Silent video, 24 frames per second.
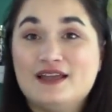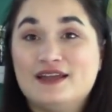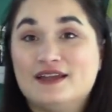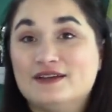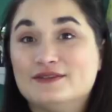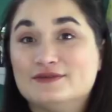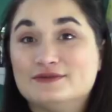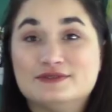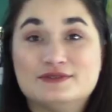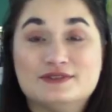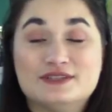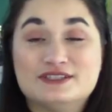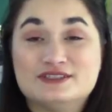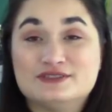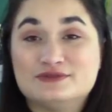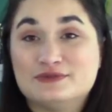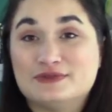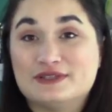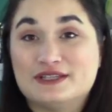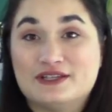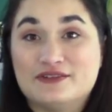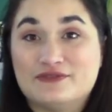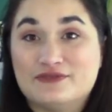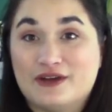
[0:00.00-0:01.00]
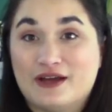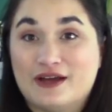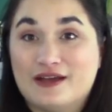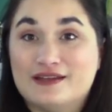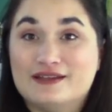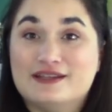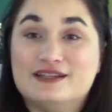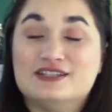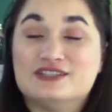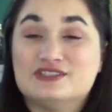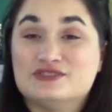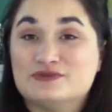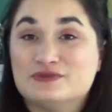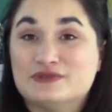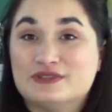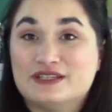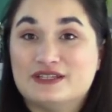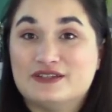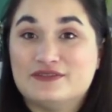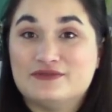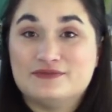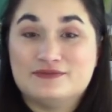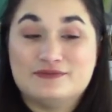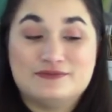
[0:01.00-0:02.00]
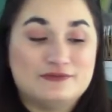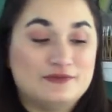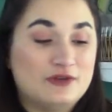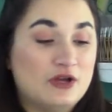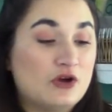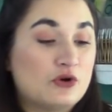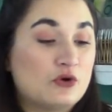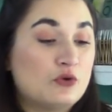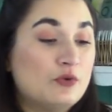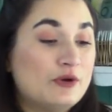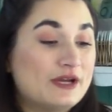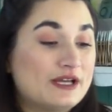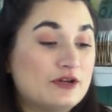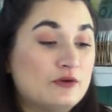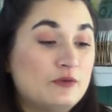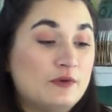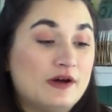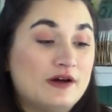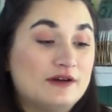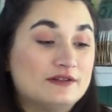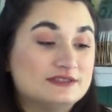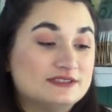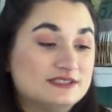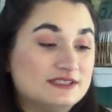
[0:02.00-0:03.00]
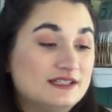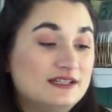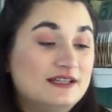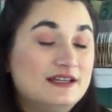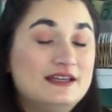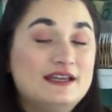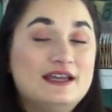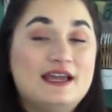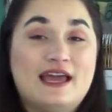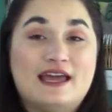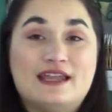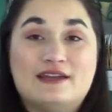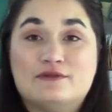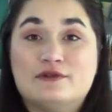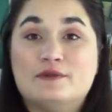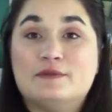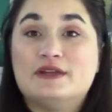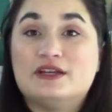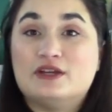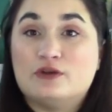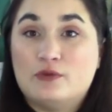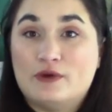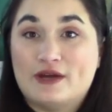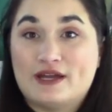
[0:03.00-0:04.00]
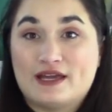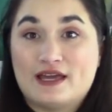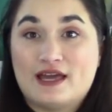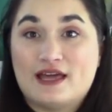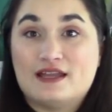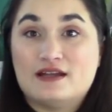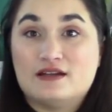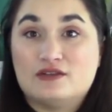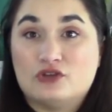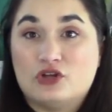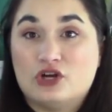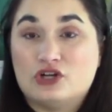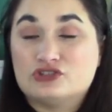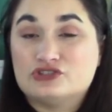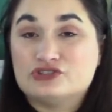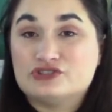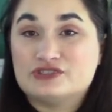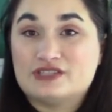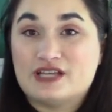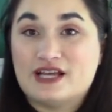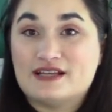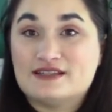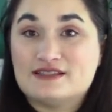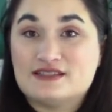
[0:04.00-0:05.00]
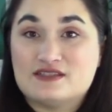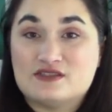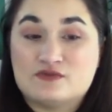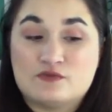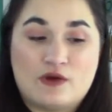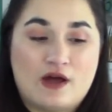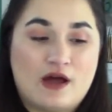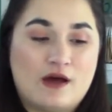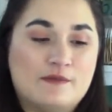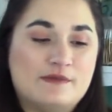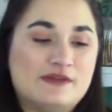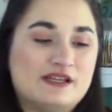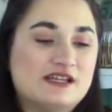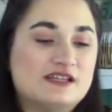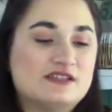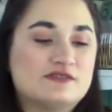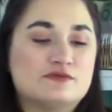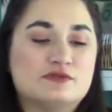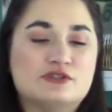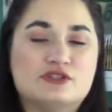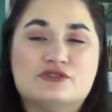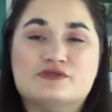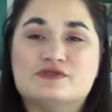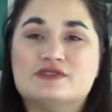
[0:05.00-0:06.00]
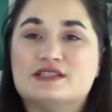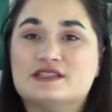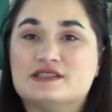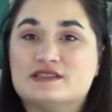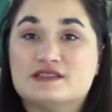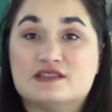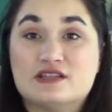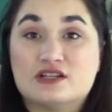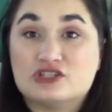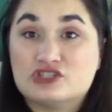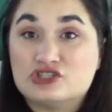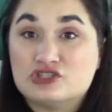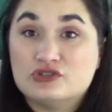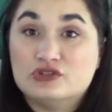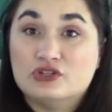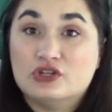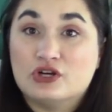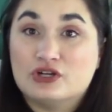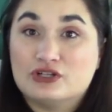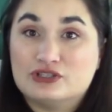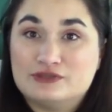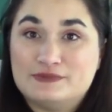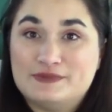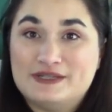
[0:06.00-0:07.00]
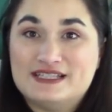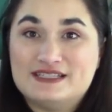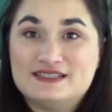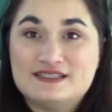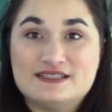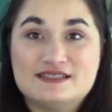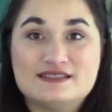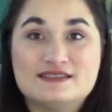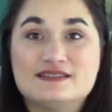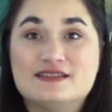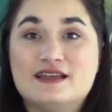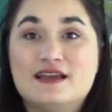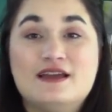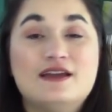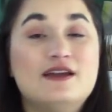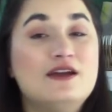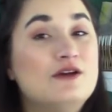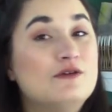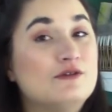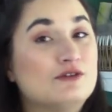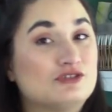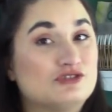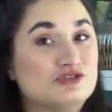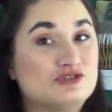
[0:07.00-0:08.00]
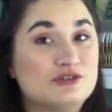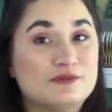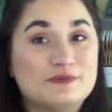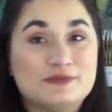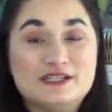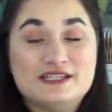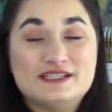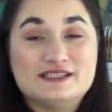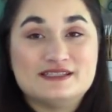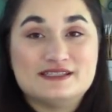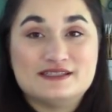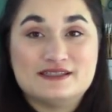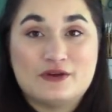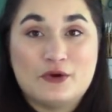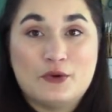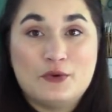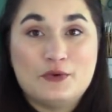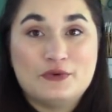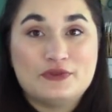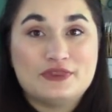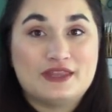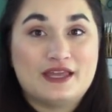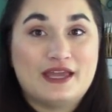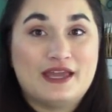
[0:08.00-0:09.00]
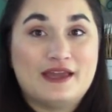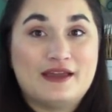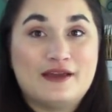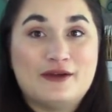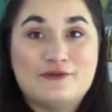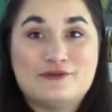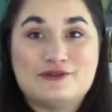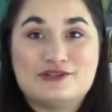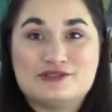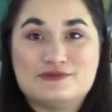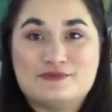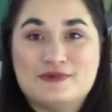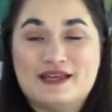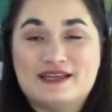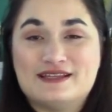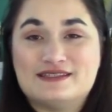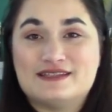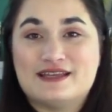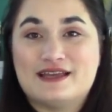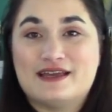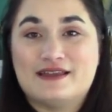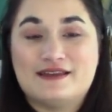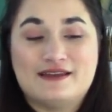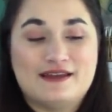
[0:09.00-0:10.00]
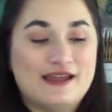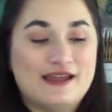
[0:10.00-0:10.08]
it's really fun. It's really a quick quilt and it would be quick at a larger size as well because we're using such large pieces. We're strip piecing the whole thing, which makes it,